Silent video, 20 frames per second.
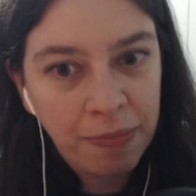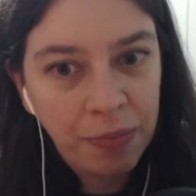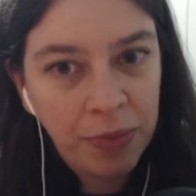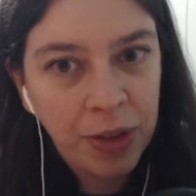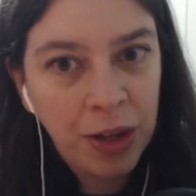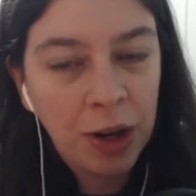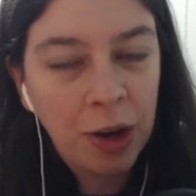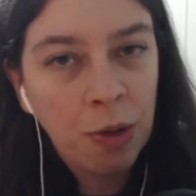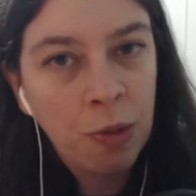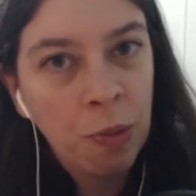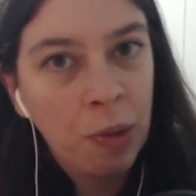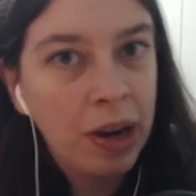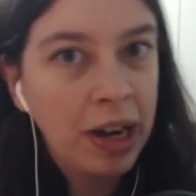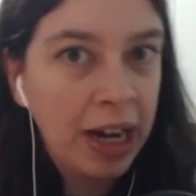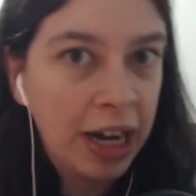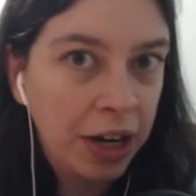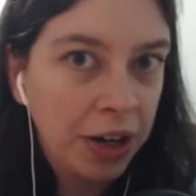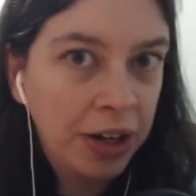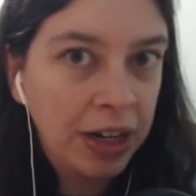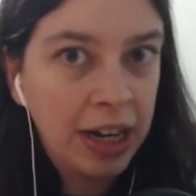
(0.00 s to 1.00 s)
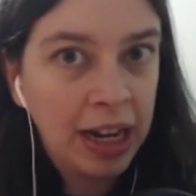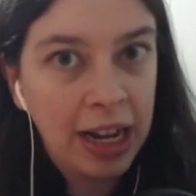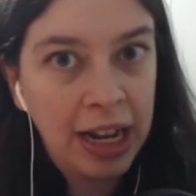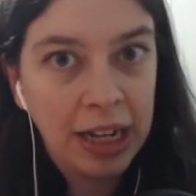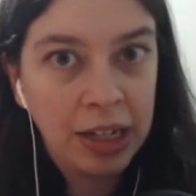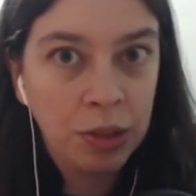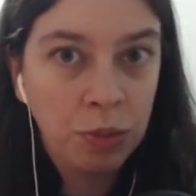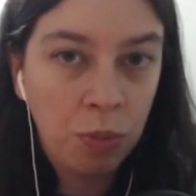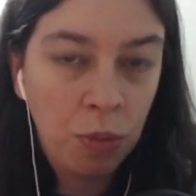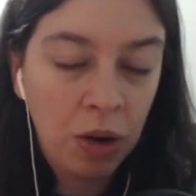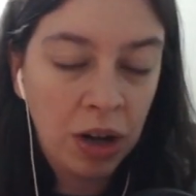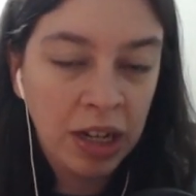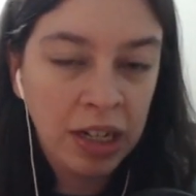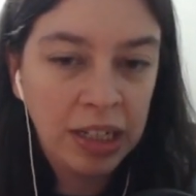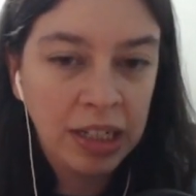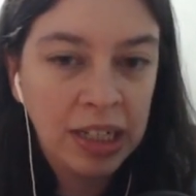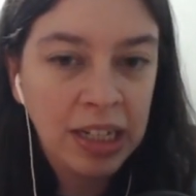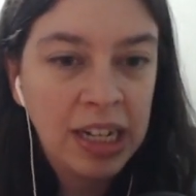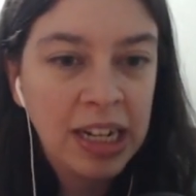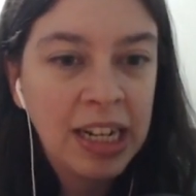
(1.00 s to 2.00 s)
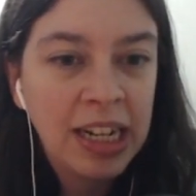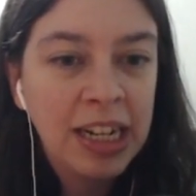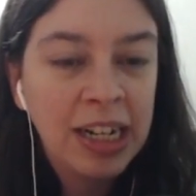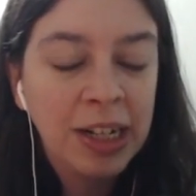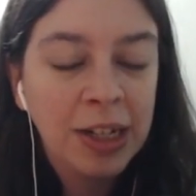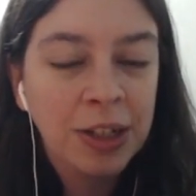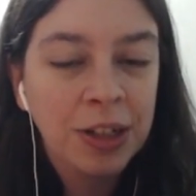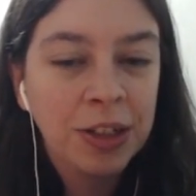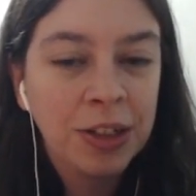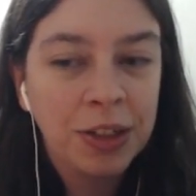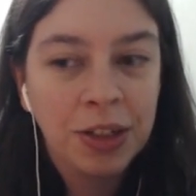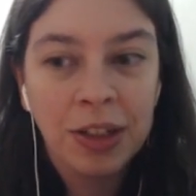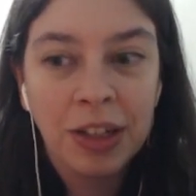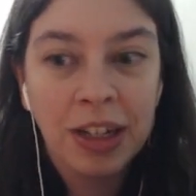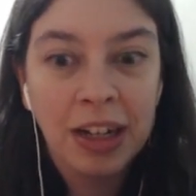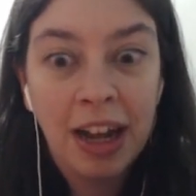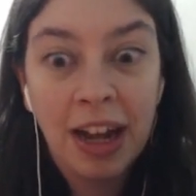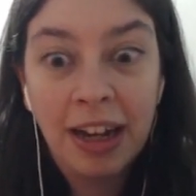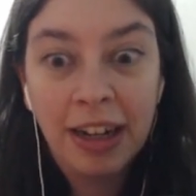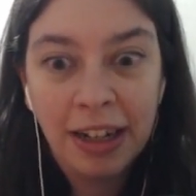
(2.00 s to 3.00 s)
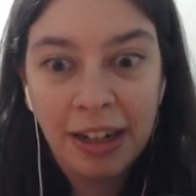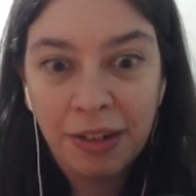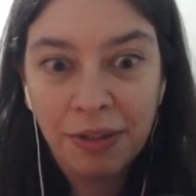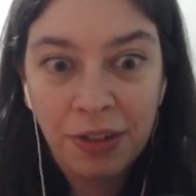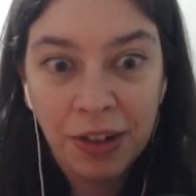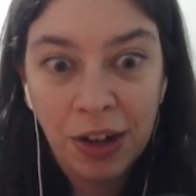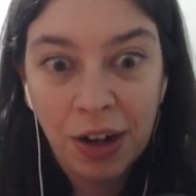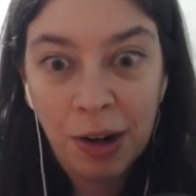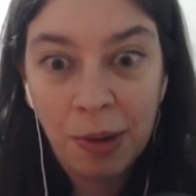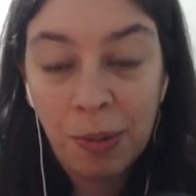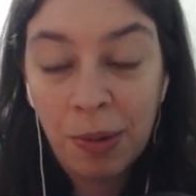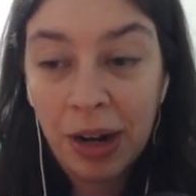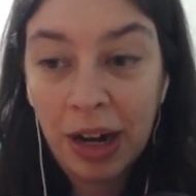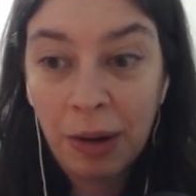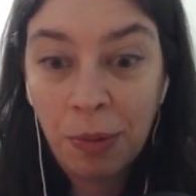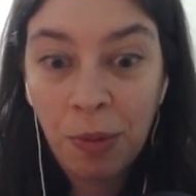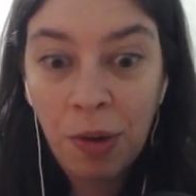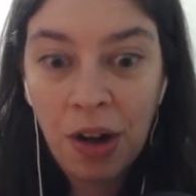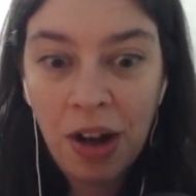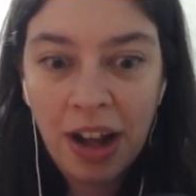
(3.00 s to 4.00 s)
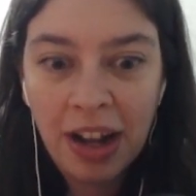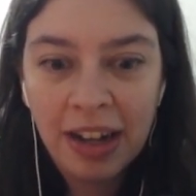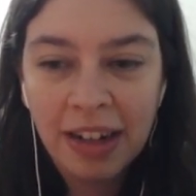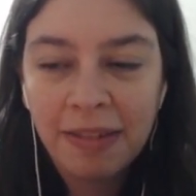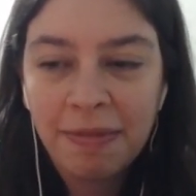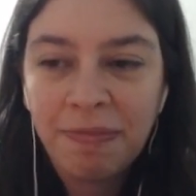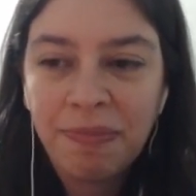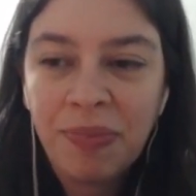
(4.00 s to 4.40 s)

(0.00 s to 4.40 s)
you know, what area has what, so then I can figure out what I want.